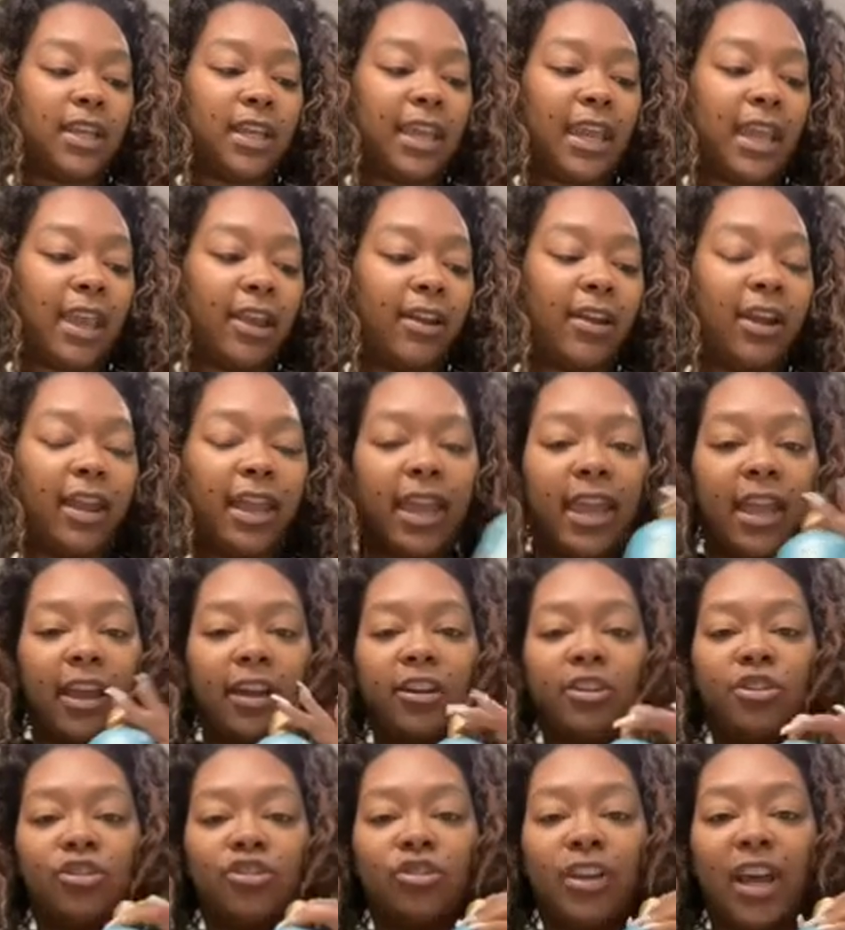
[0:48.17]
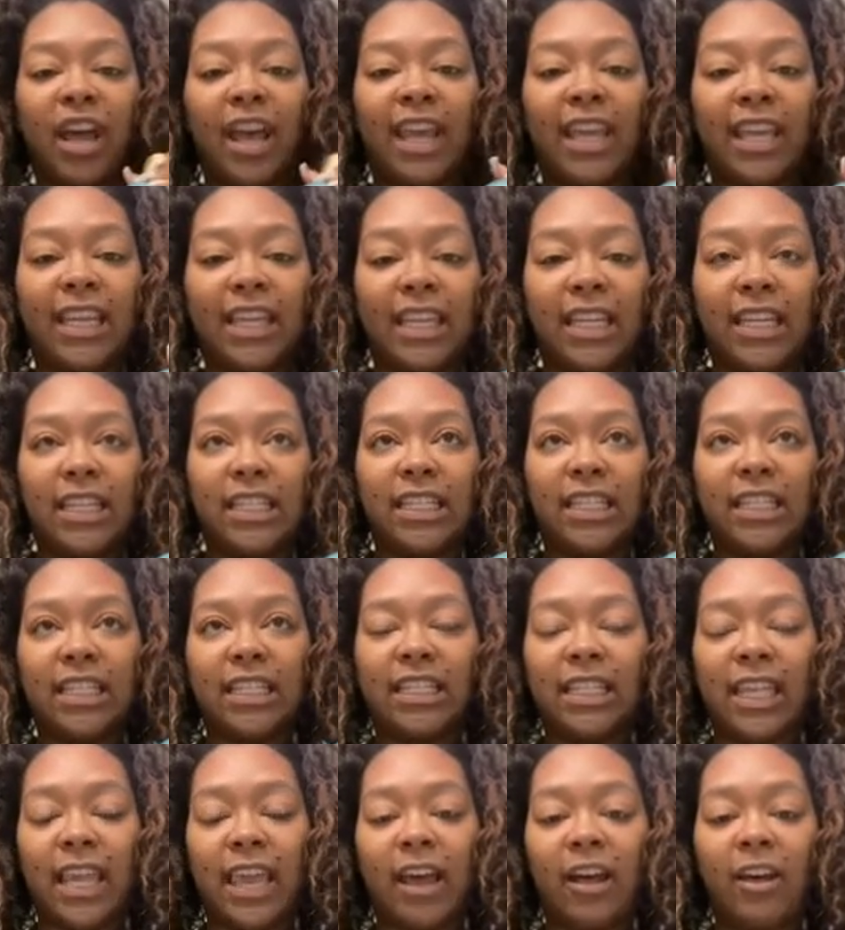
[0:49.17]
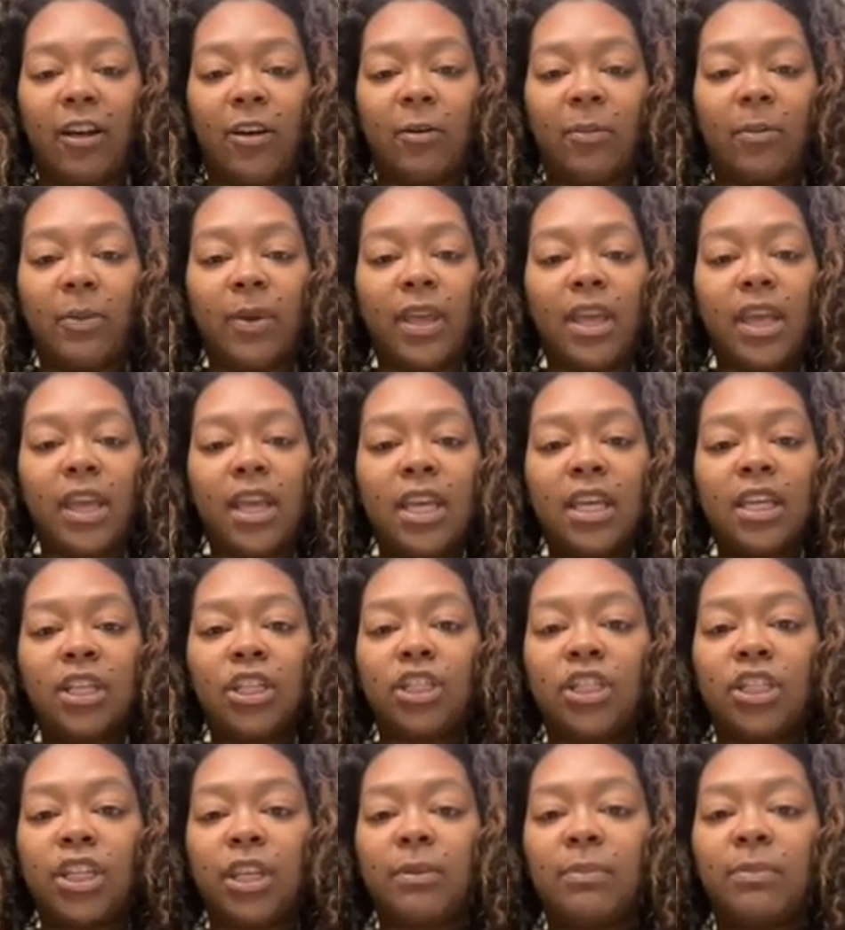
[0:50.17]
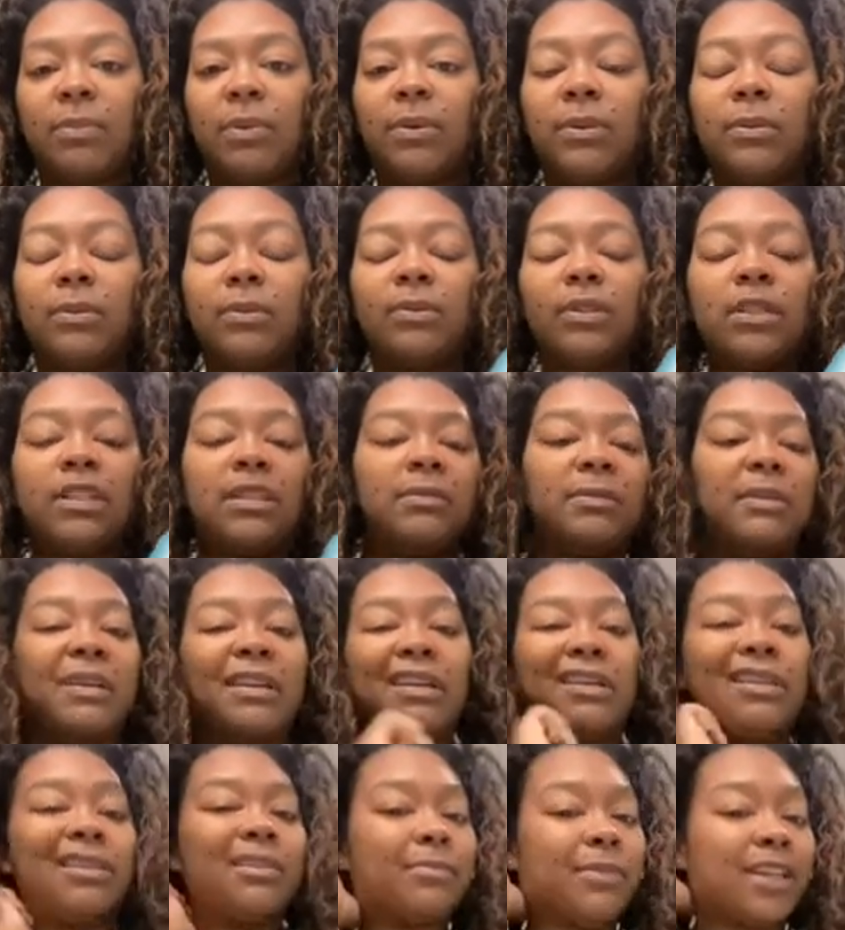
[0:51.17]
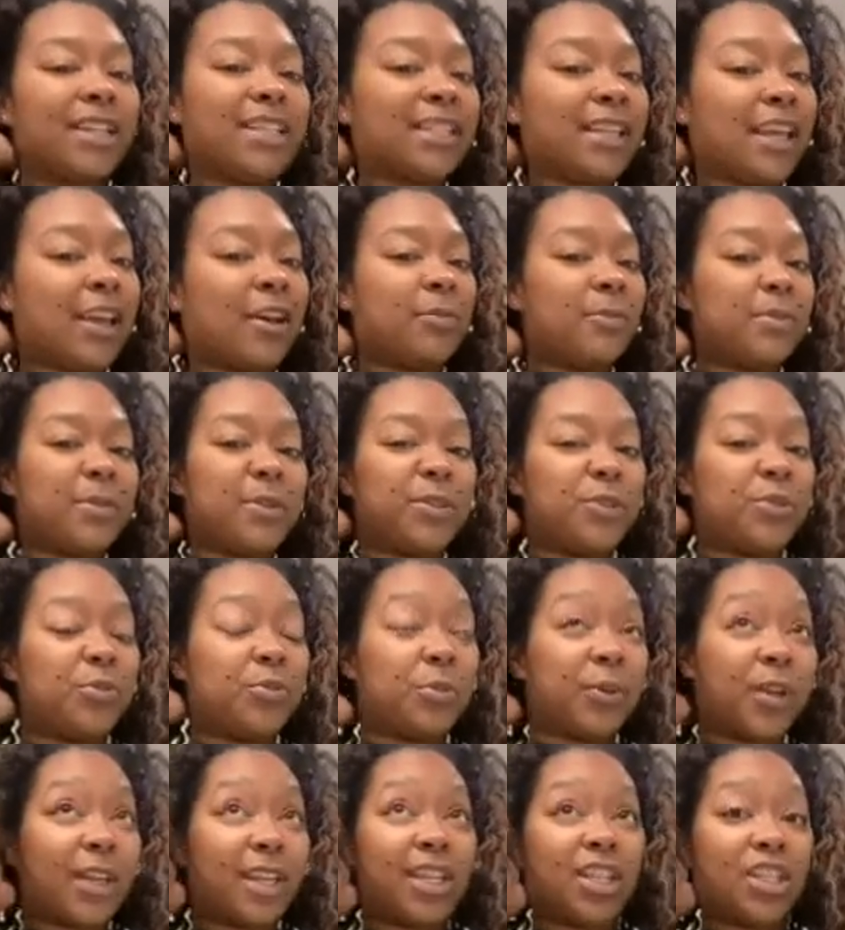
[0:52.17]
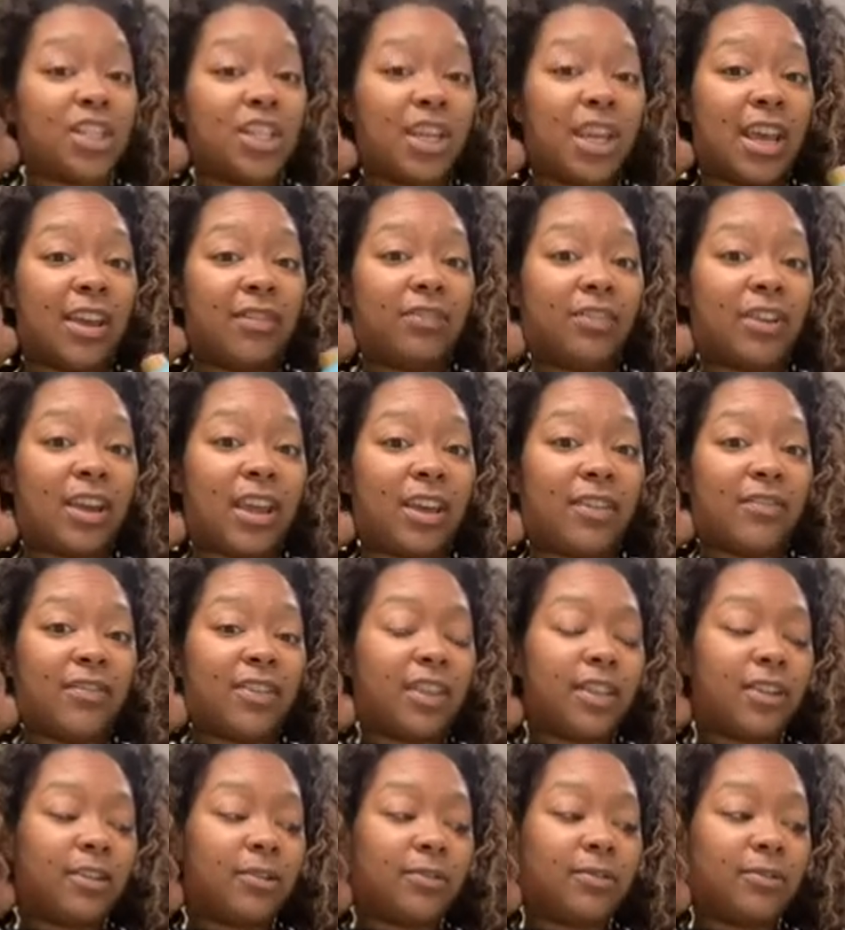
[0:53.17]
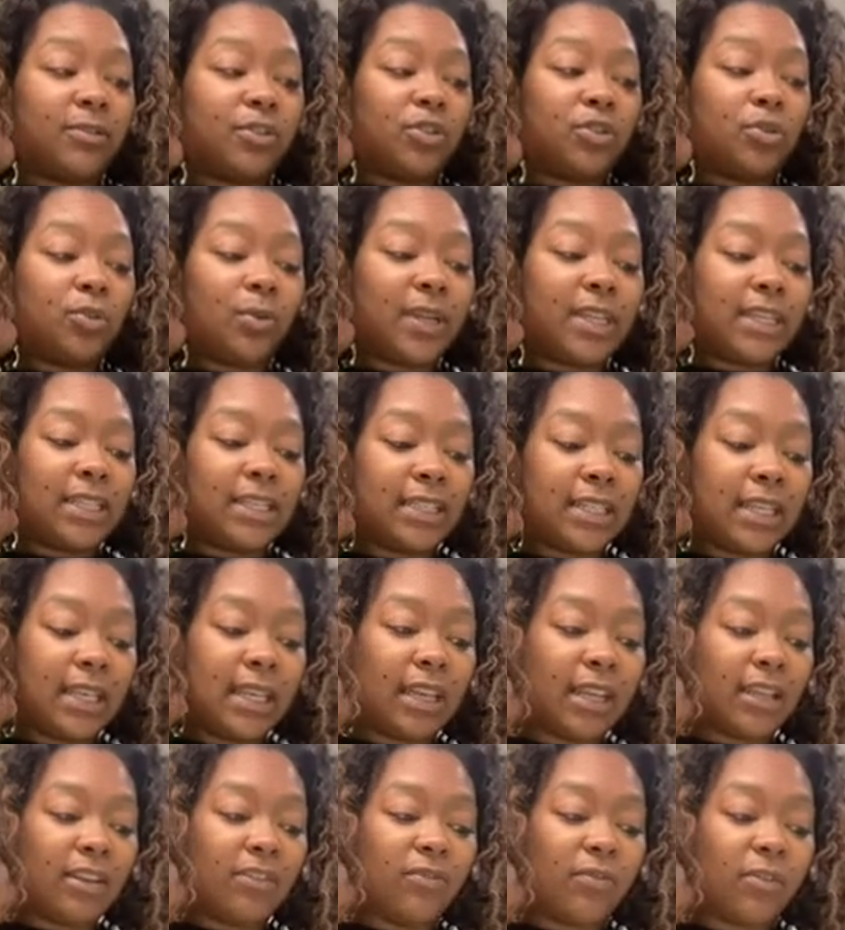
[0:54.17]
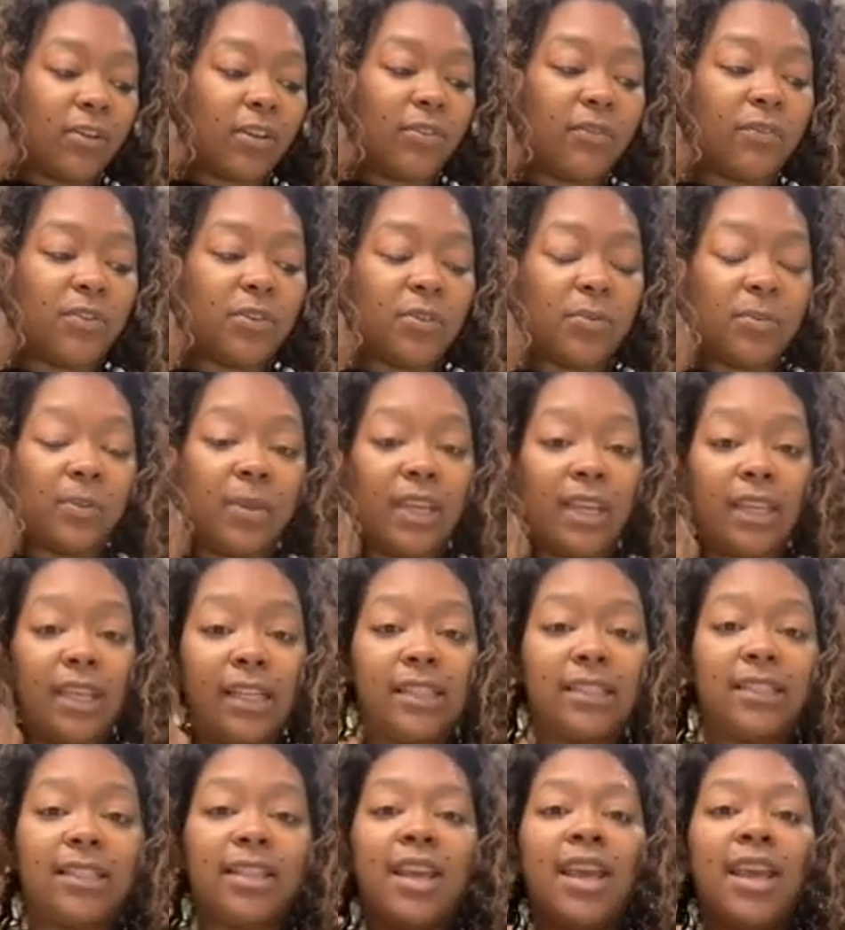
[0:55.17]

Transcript: Care Dry and Itchy Scalp shampoo just because my scalp is super itchy after having those twists in for a few weeks.